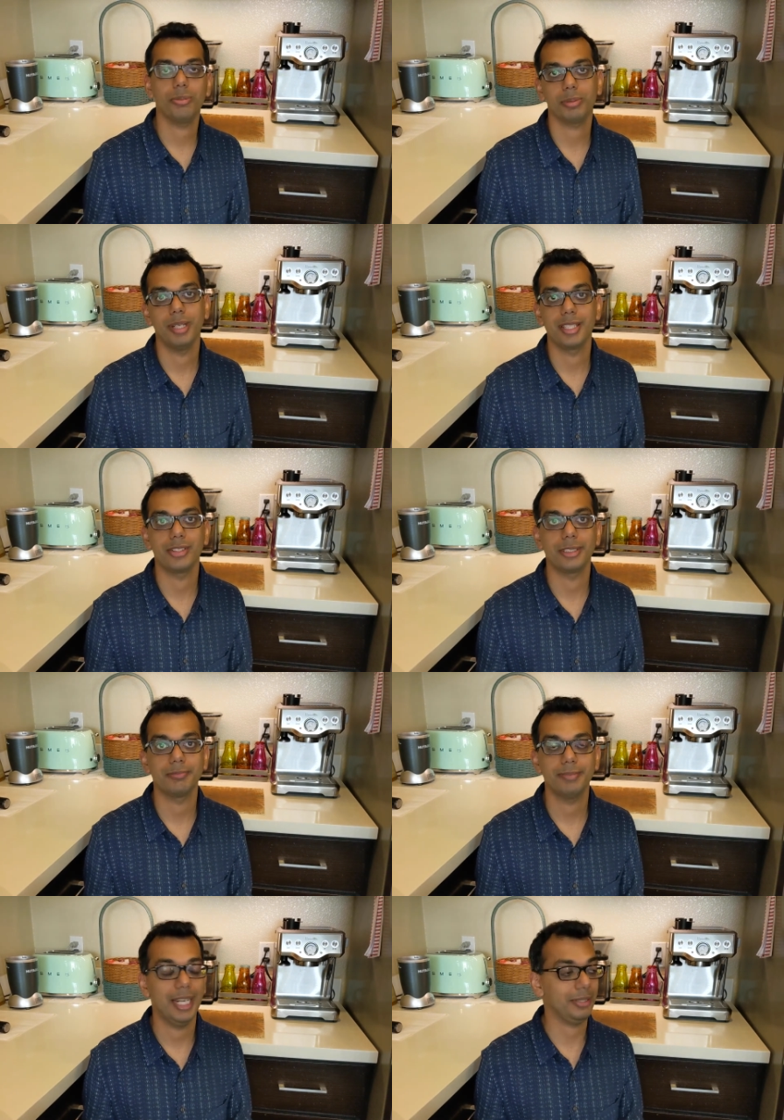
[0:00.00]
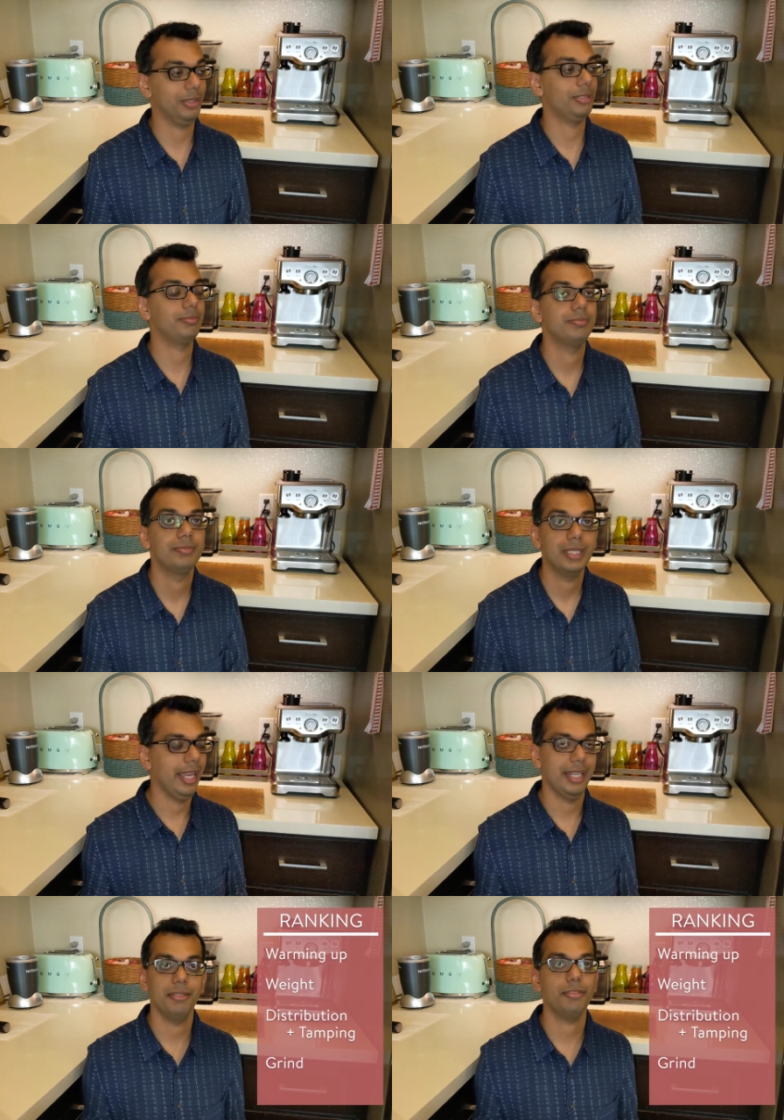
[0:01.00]
Don't compromise on it at all.
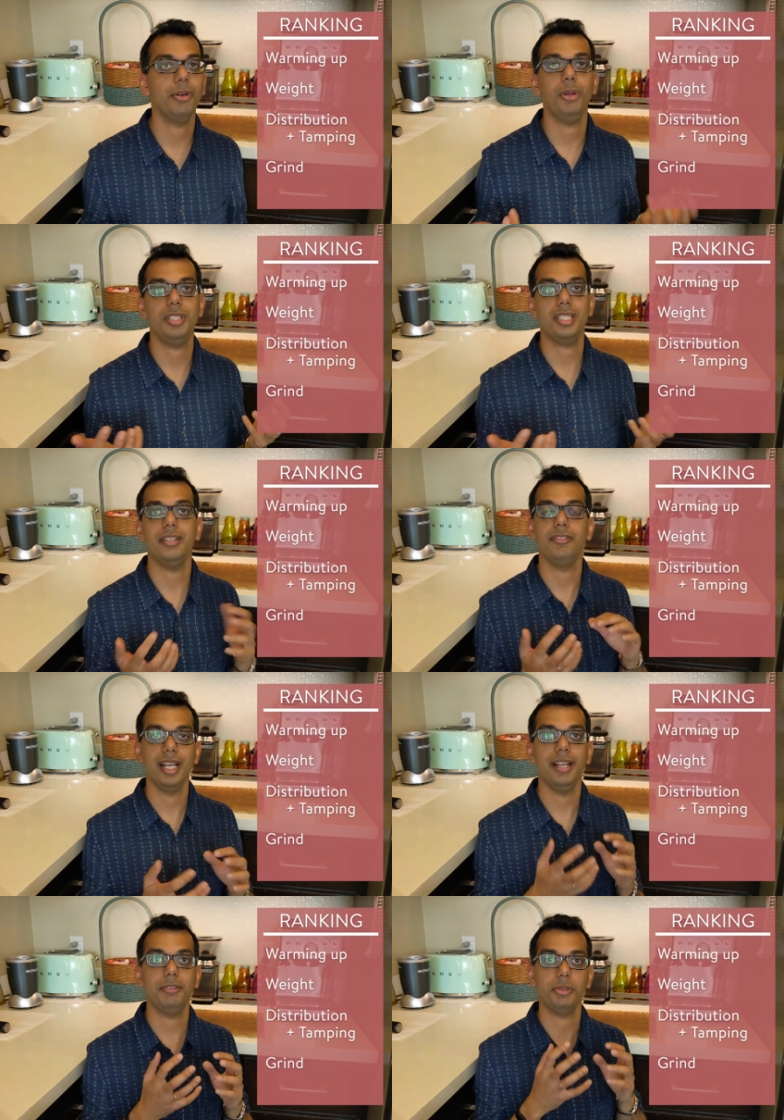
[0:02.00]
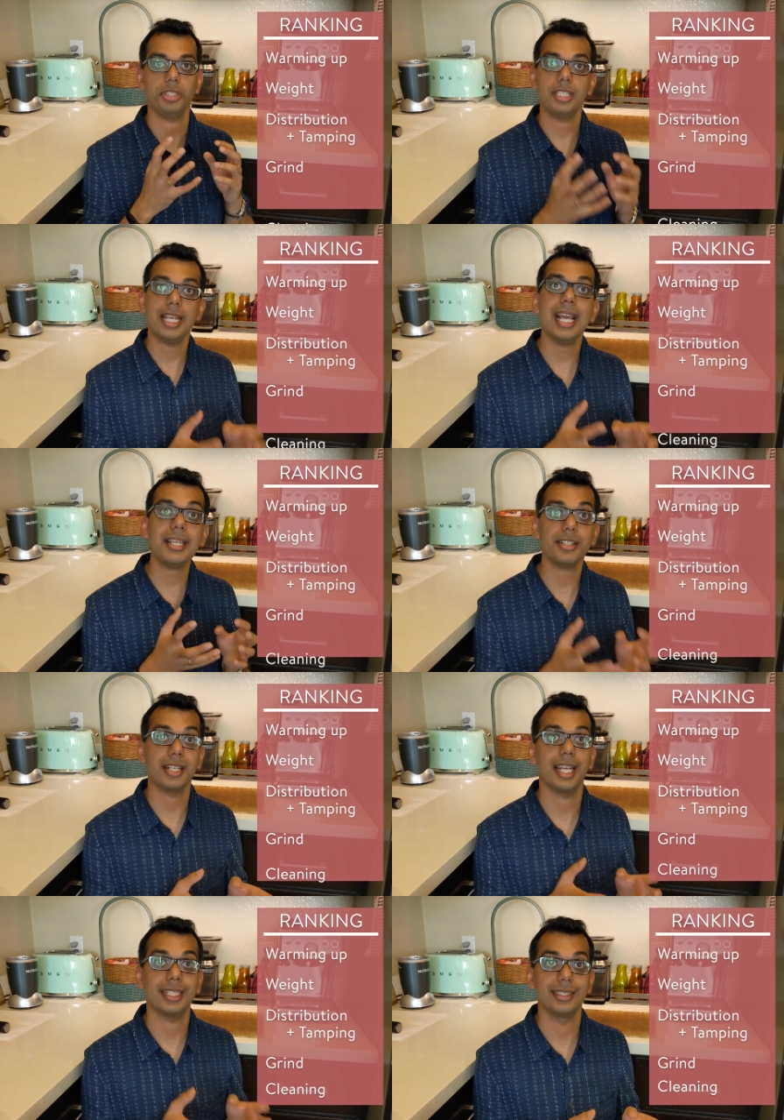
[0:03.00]
And of course, if I have to stack
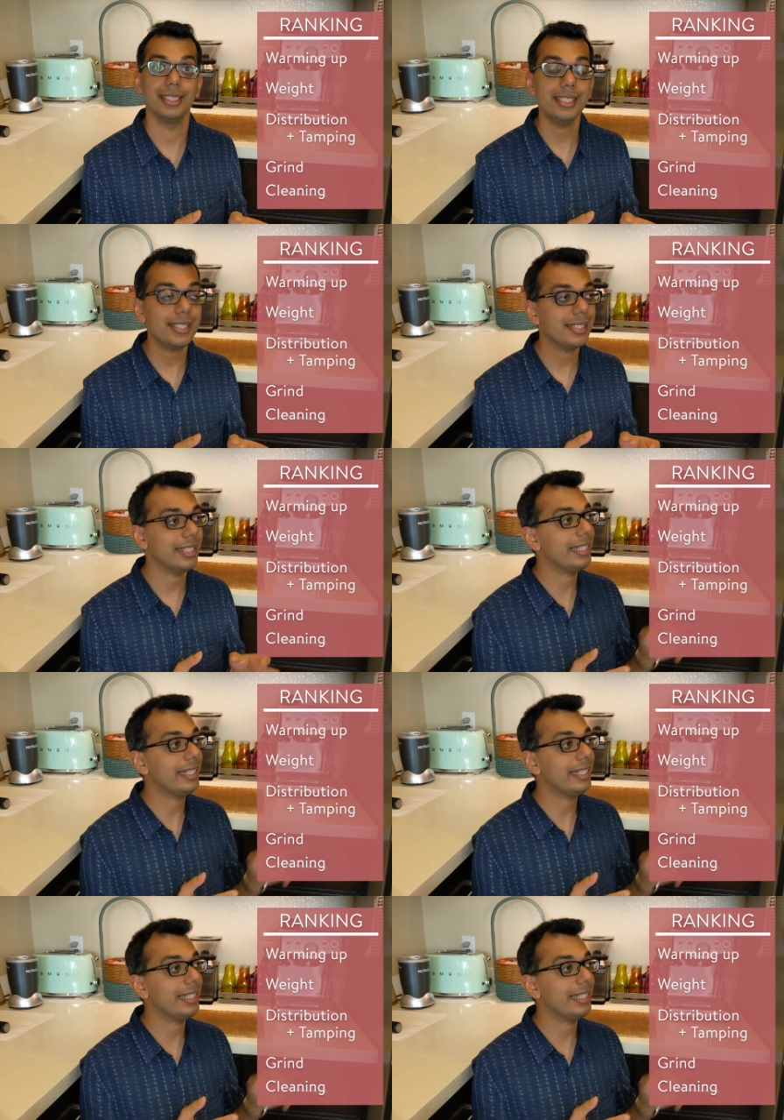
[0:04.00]
rank this,